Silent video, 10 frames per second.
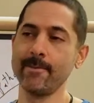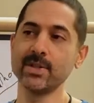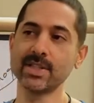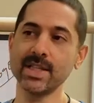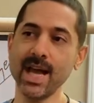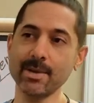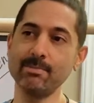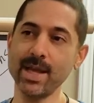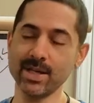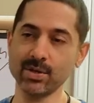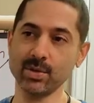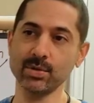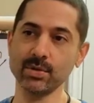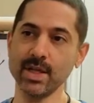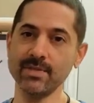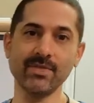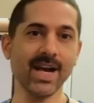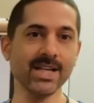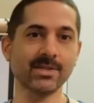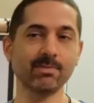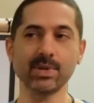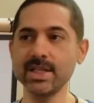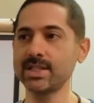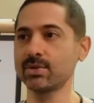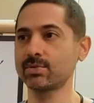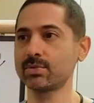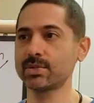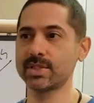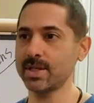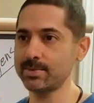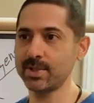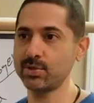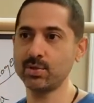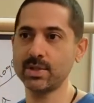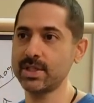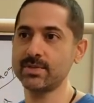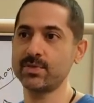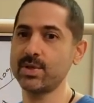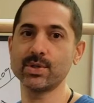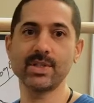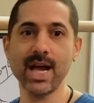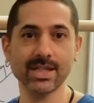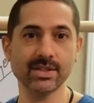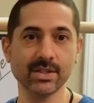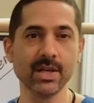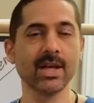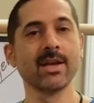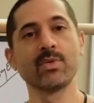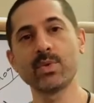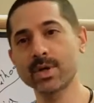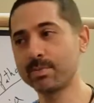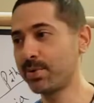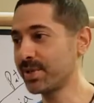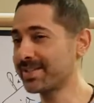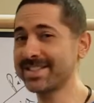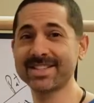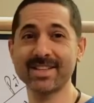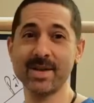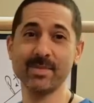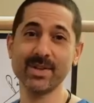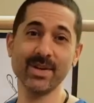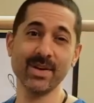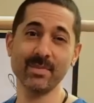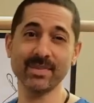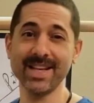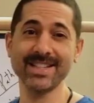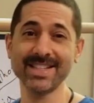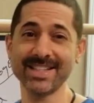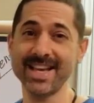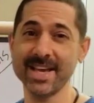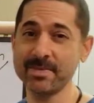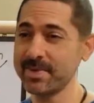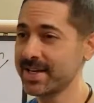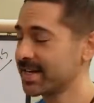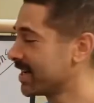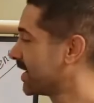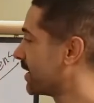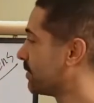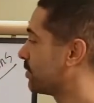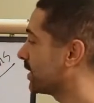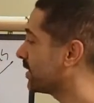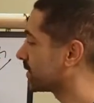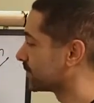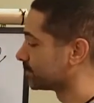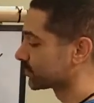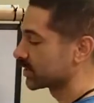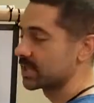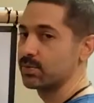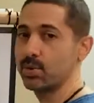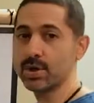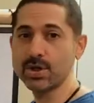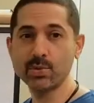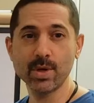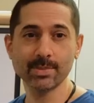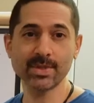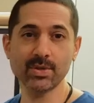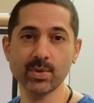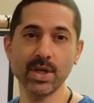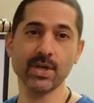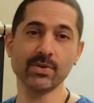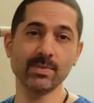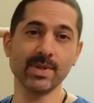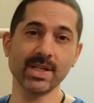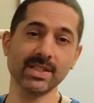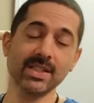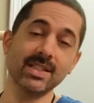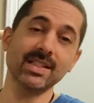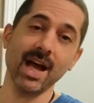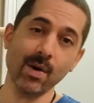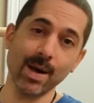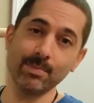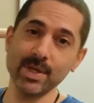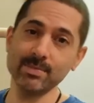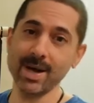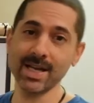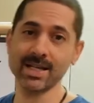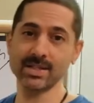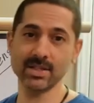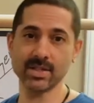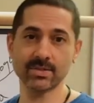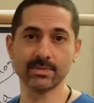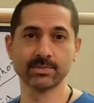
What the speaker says: It's not a medical advice. Please don't substitute this for your doctor. We're going to put a disclaimer there. I'm late in the game. But look, work your way up to 300 because this is how I beat my condition.